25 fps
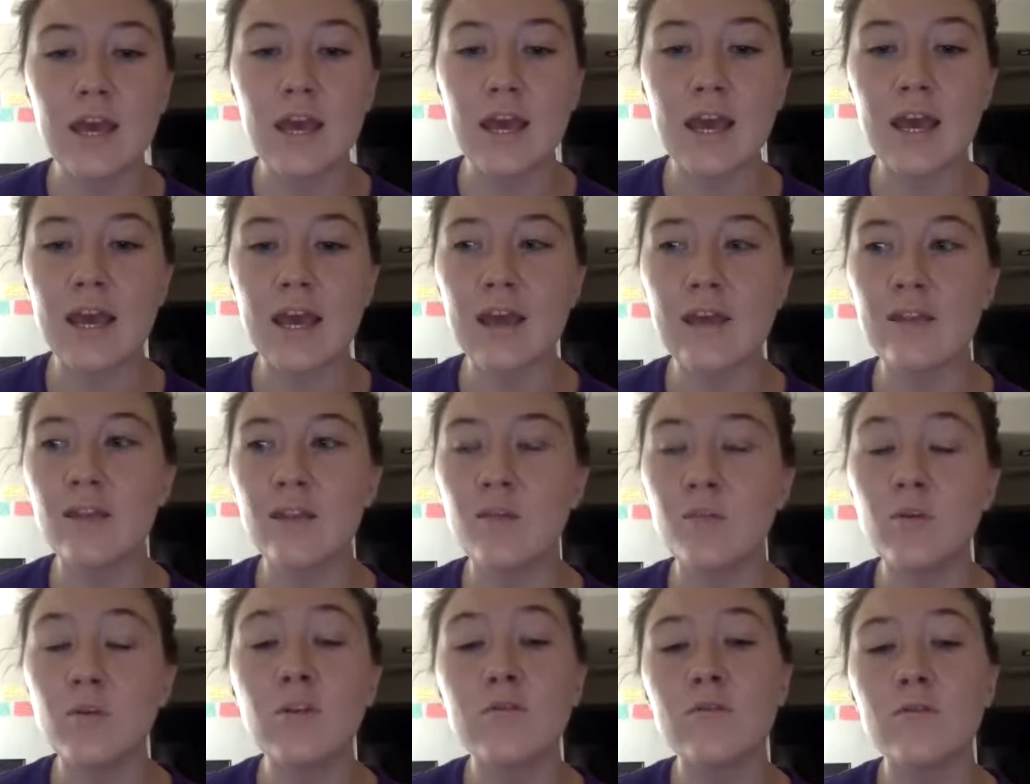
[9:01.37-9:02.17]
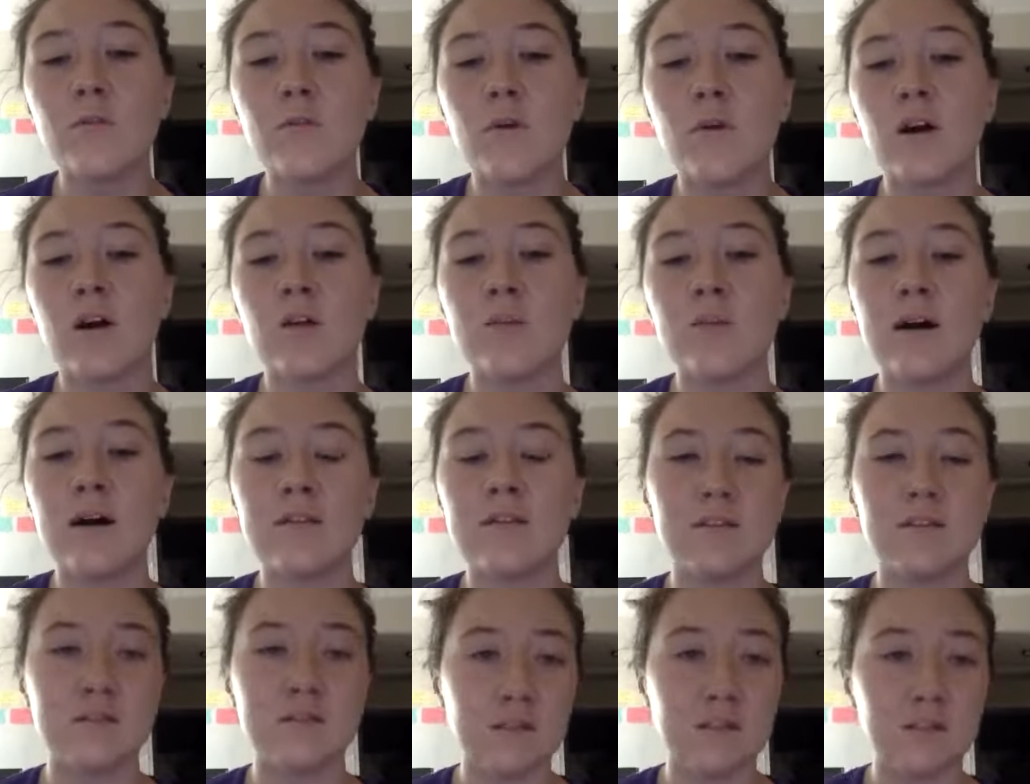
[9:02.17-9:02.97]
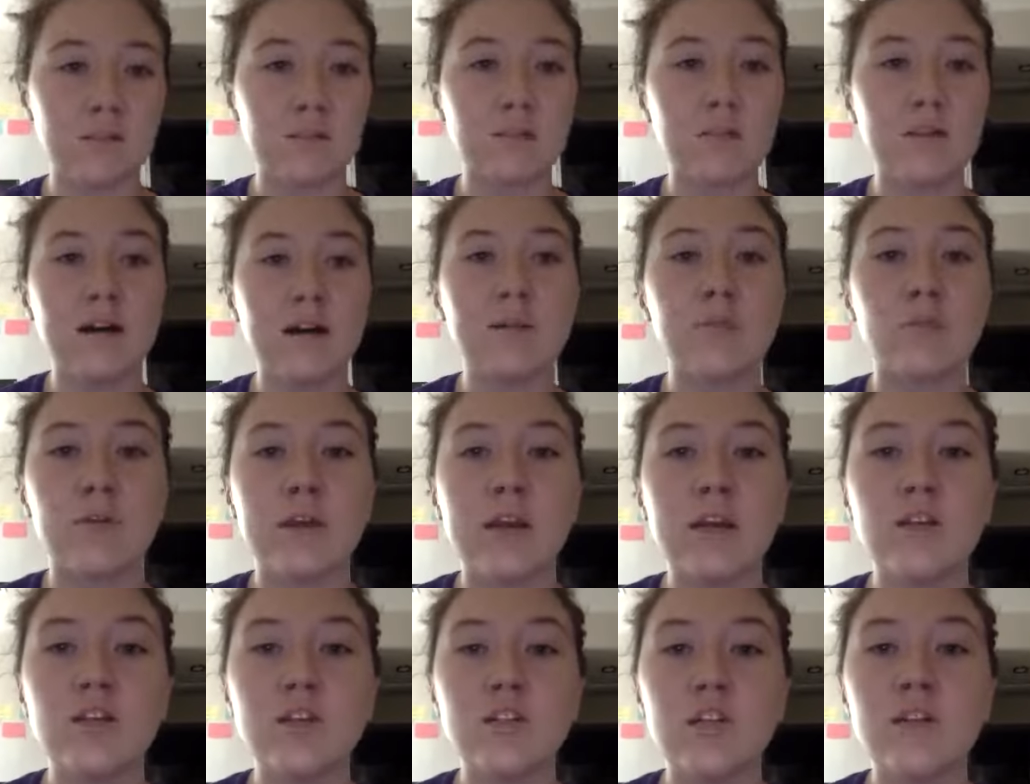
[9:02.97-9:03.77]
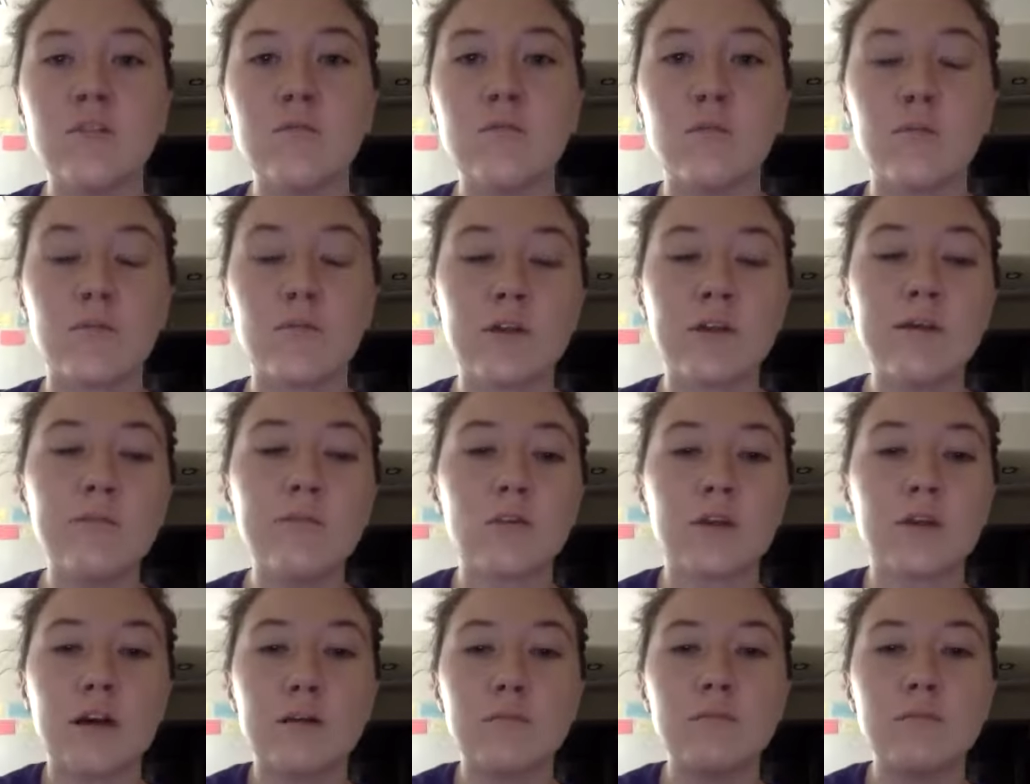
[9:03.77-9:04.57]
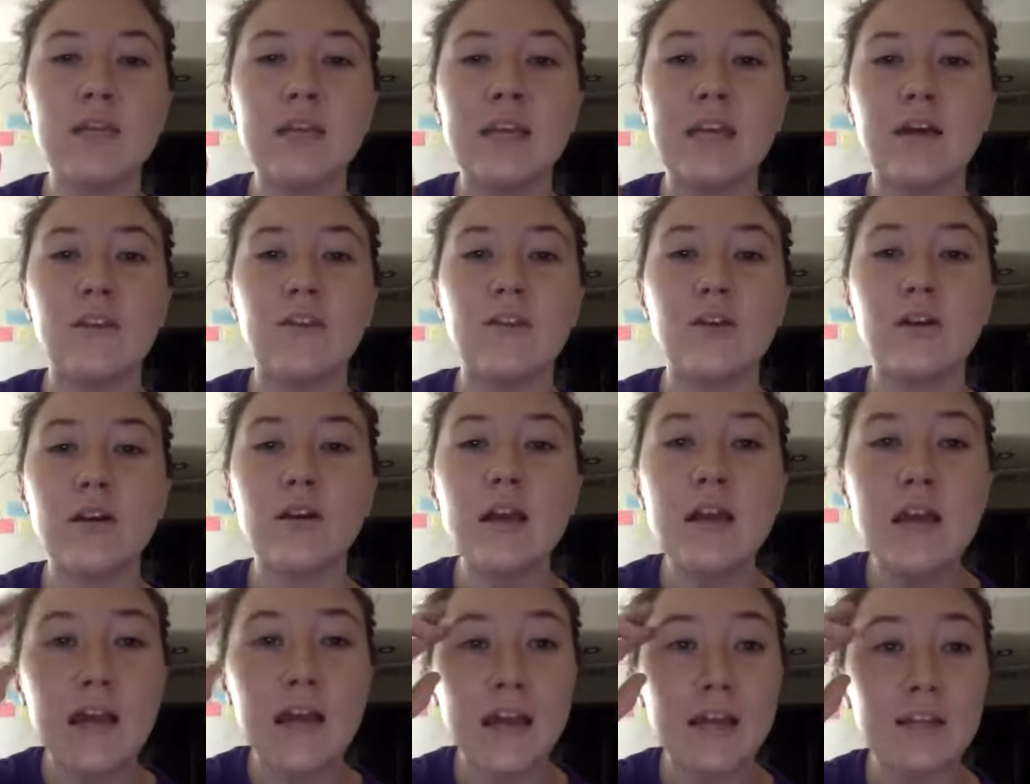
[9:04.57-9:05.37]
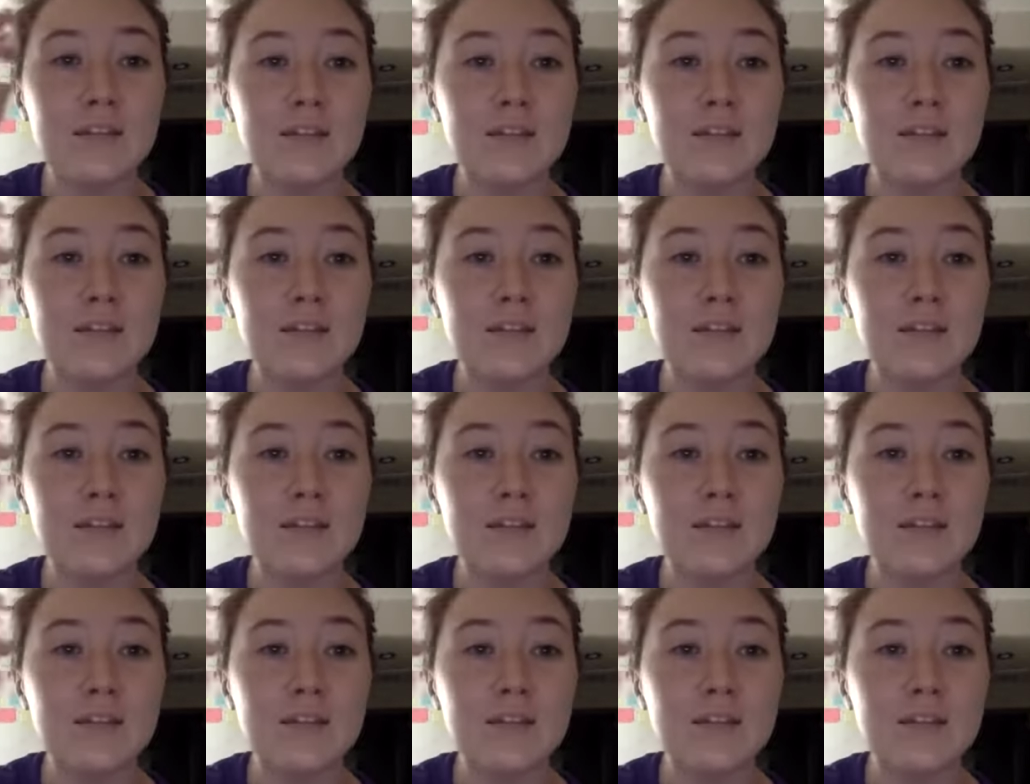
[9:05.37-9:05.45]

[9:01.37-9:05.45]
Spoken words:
And the beautiful part about is collaboration. And when we're able to come together and